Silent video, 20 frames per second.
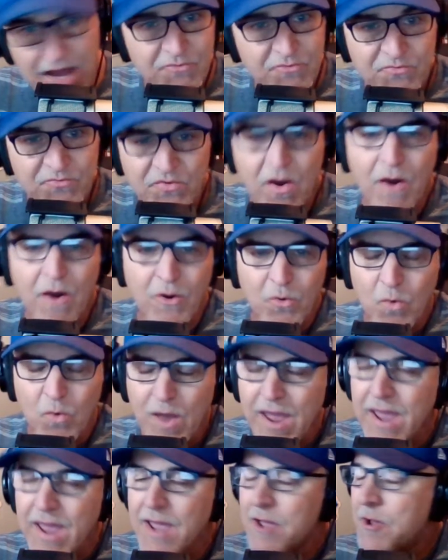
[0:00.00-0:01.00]
not far
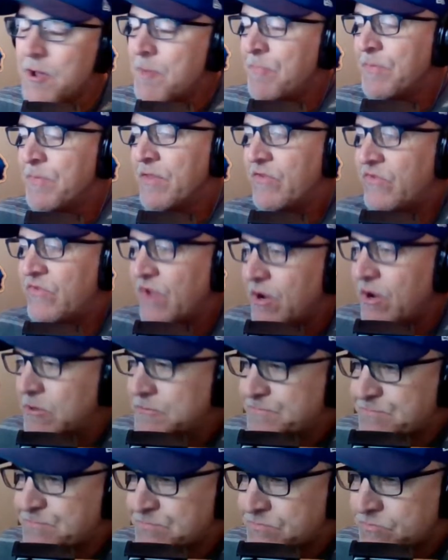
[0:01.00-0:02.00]
away. So
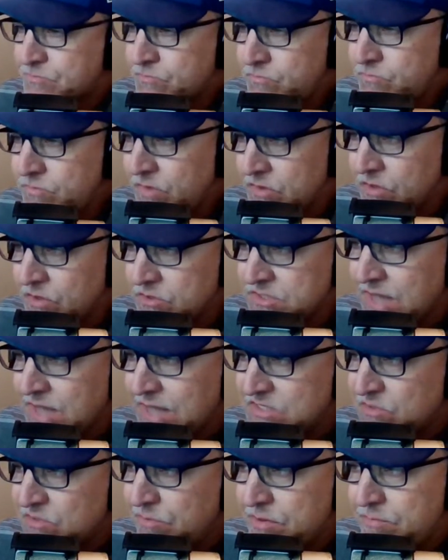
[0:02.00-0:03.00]
those
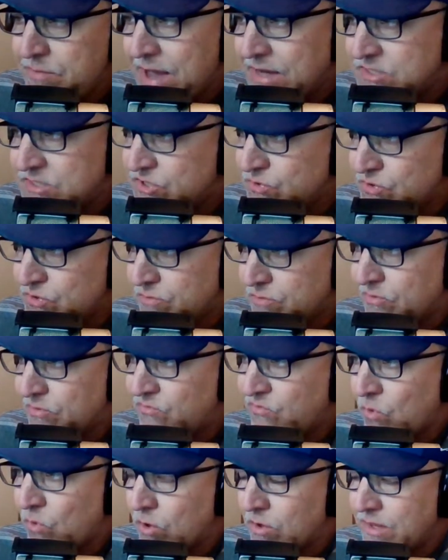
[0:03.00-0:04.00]
guys will be back sooner
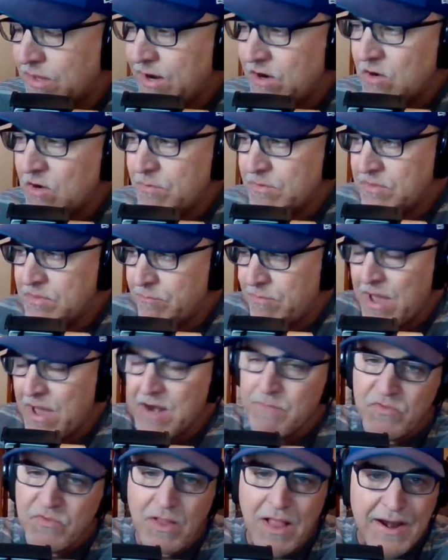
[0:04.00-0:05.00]
before later. But the bottom
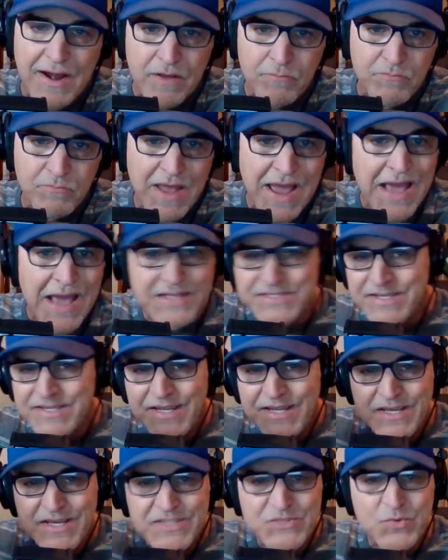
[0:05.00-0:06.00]
of the lineup, as it
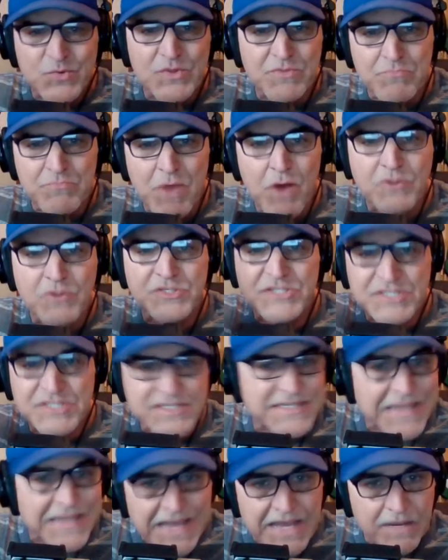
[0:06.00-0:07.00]
is with most
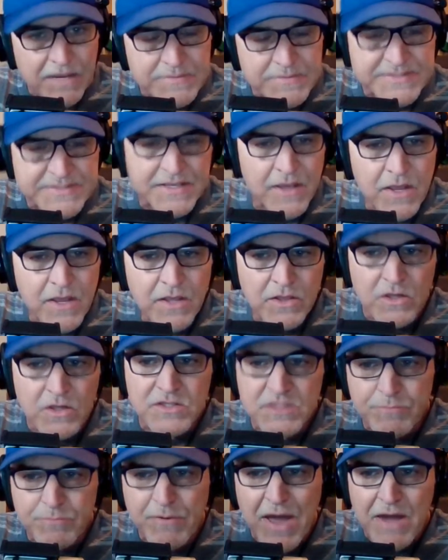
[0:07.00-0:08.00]
teams, look,
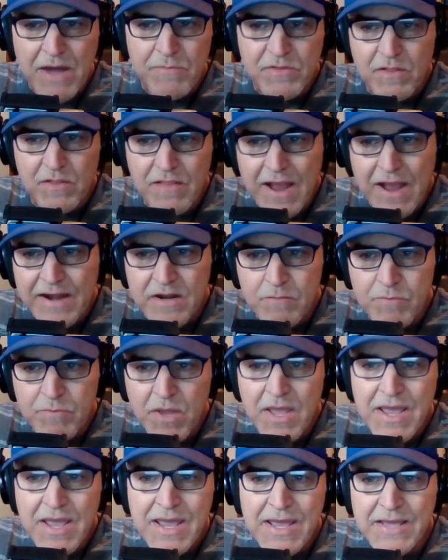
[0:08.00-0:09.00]
the bottom of the lineup
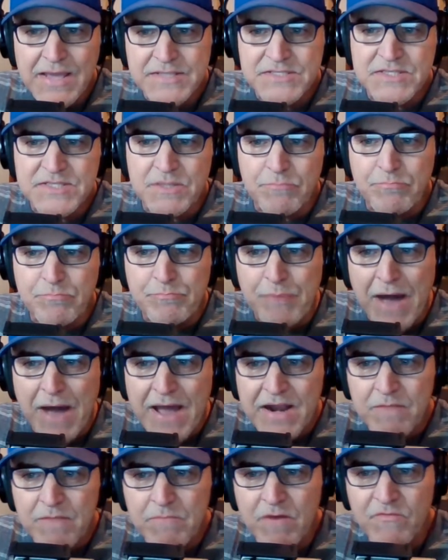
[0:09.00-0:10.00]
is the
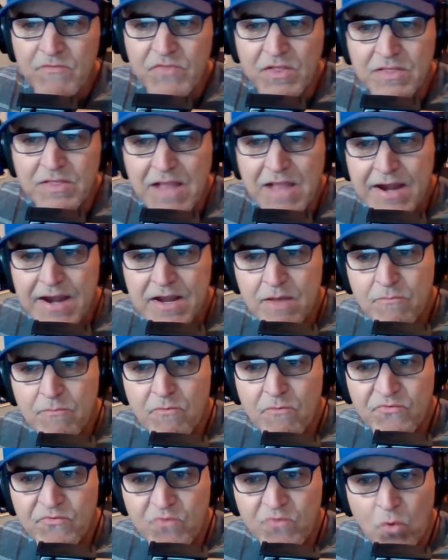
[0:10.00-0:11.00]
bottom of the lineup
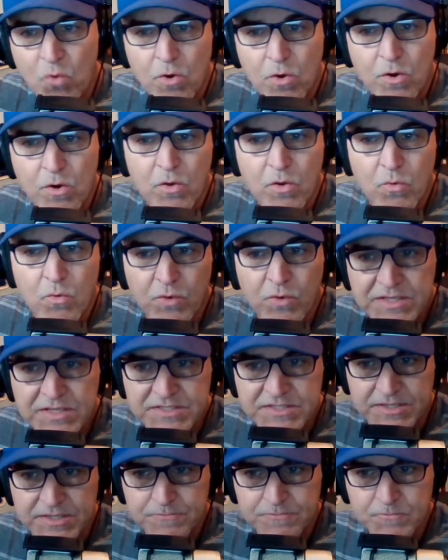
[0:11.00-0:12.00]
for a
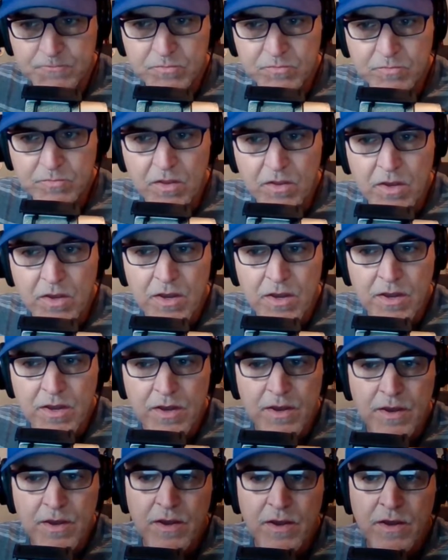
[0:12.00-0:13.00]
reason.
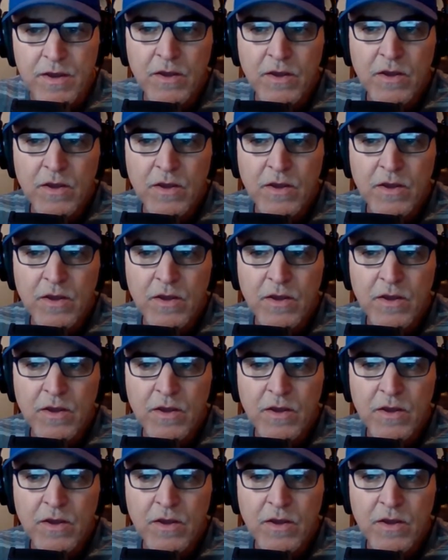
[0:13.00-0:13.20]
They're